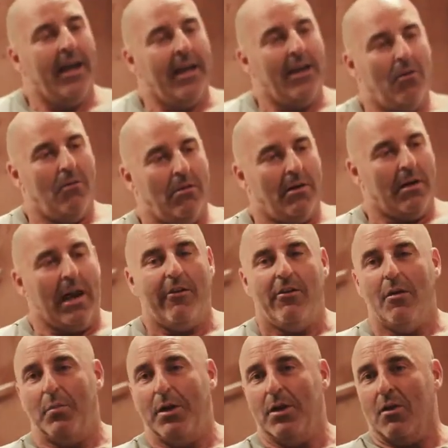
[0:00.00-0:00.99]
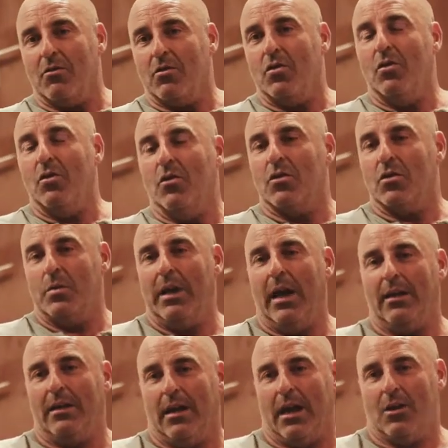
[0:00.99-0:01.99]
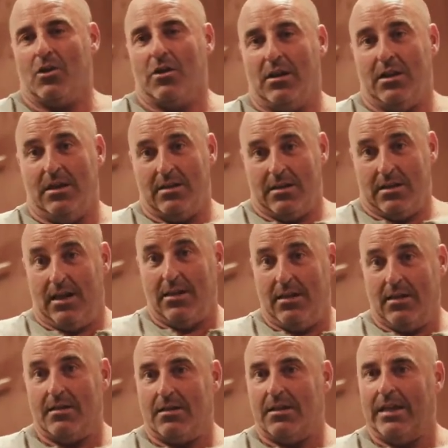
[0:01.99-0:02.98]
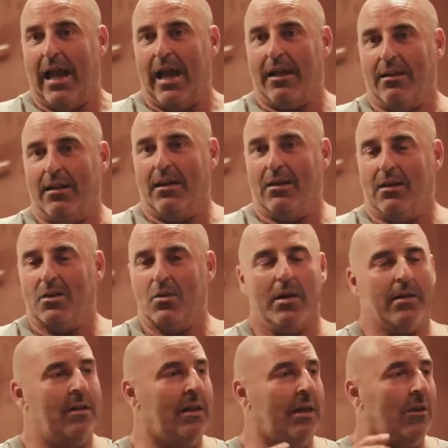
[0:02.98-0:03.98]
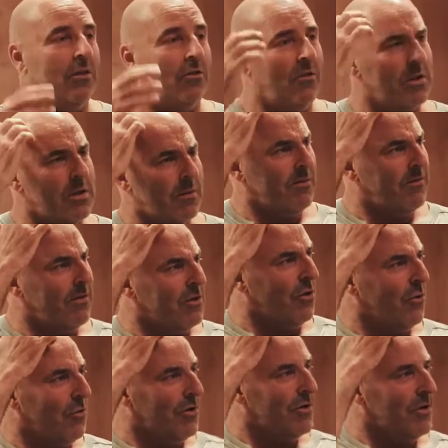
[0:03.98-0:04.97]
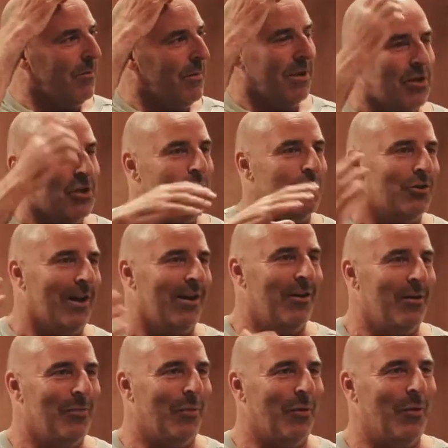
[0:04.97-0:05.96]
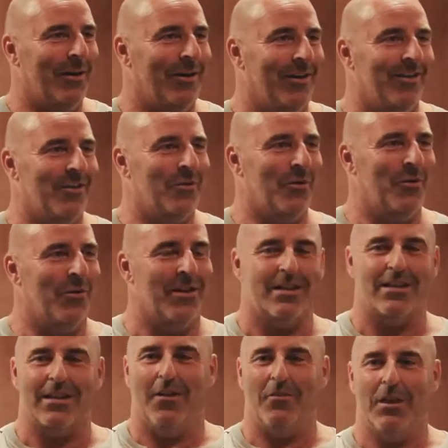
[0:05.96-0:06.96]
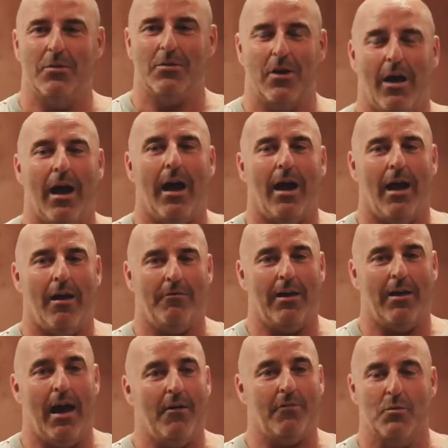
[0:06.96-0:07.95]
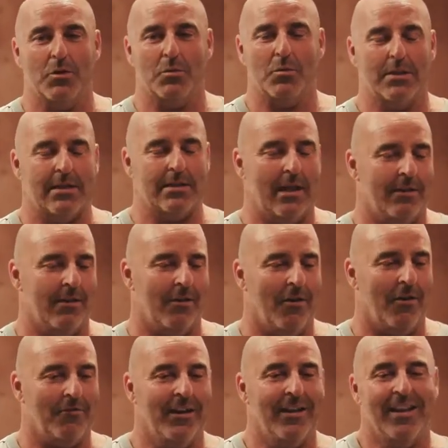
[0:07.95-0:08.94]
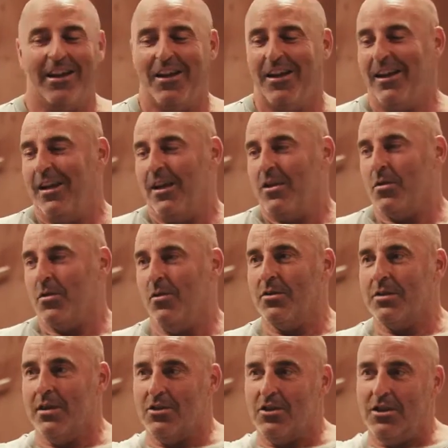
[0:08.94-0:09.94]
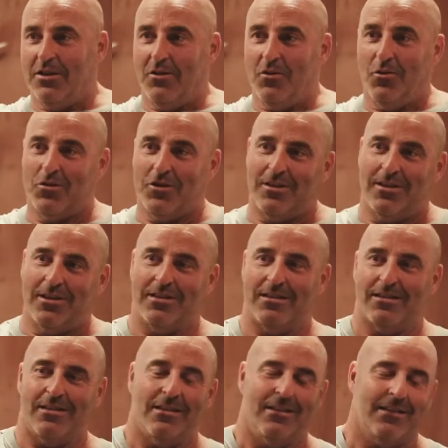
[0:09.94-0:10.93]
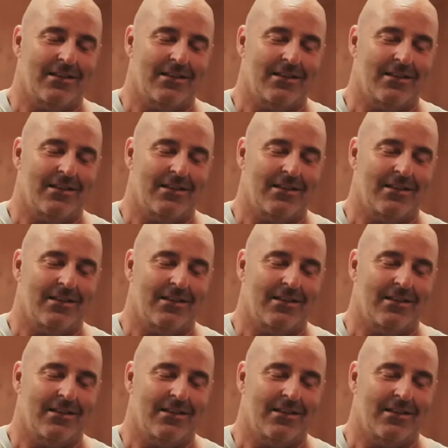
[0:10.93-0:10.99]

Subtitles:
Now, Kerry had been on tour, so he hadn't actually seen us together. So I think he thought it was a little bit of a joke or something, because she was yelling and bawling and doing all this stuff. And he was like half laughing, which must have set it off. So all of a sudden, she launched this